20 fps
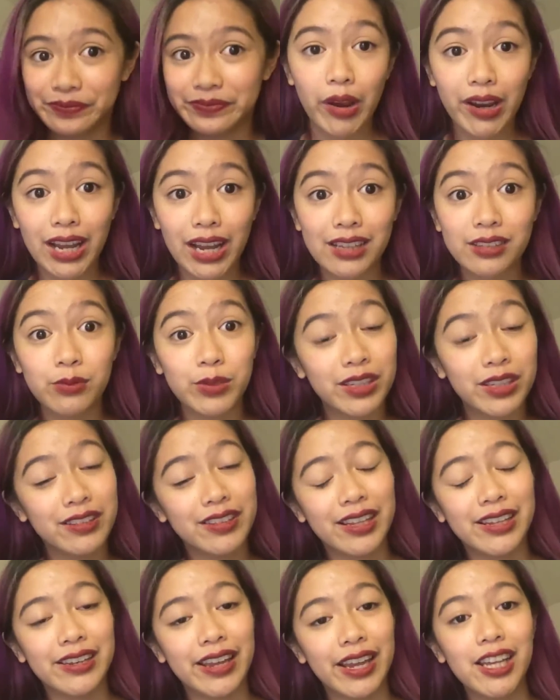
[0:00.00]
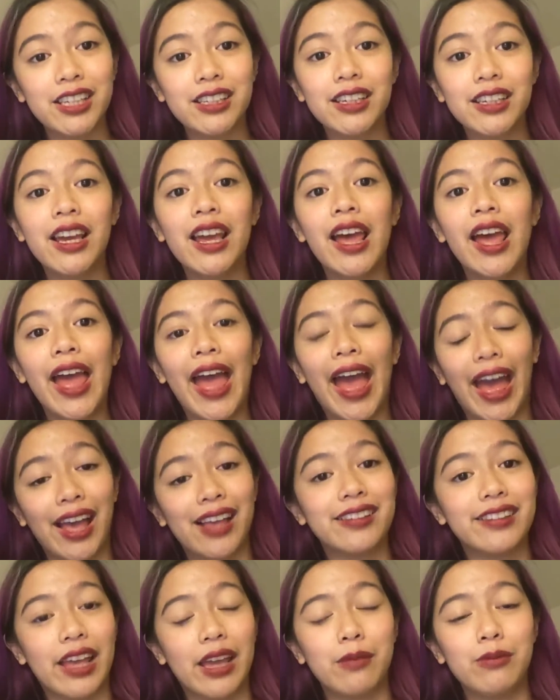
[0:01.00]
Whereas with Zendaya
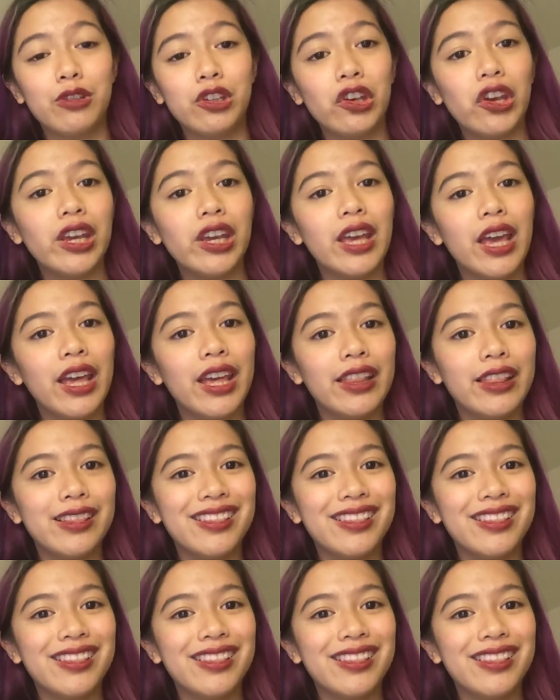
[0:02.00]
as MJ